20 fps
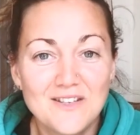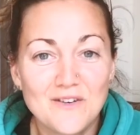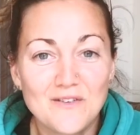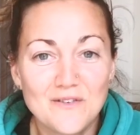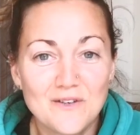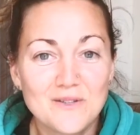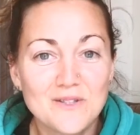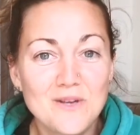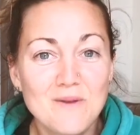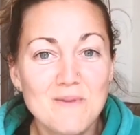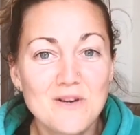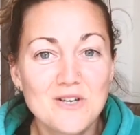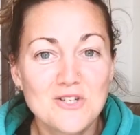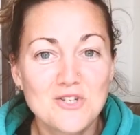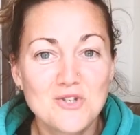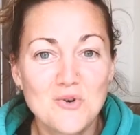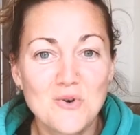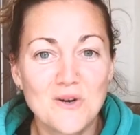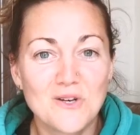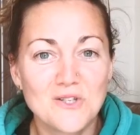You feel so much
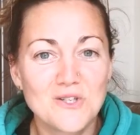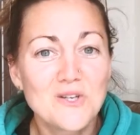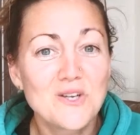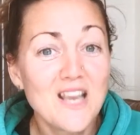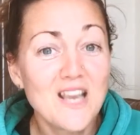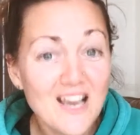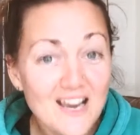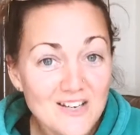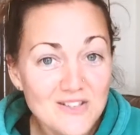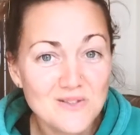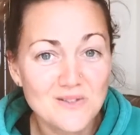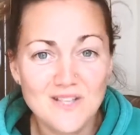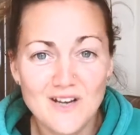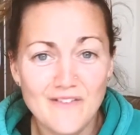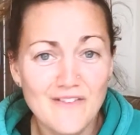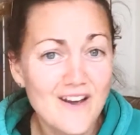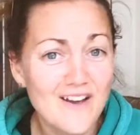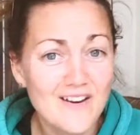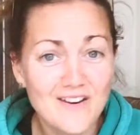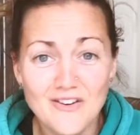joy because you catch yourself
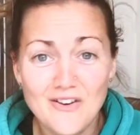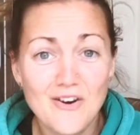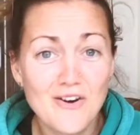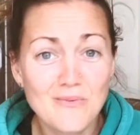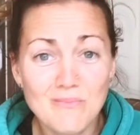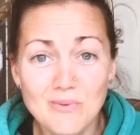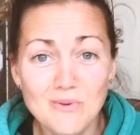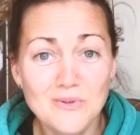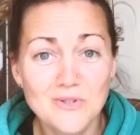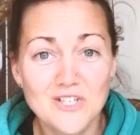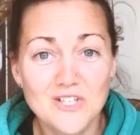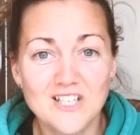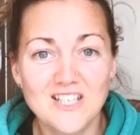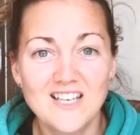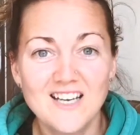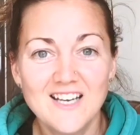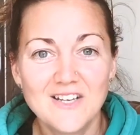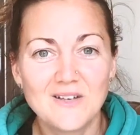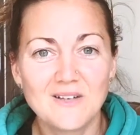out in your own bullshit.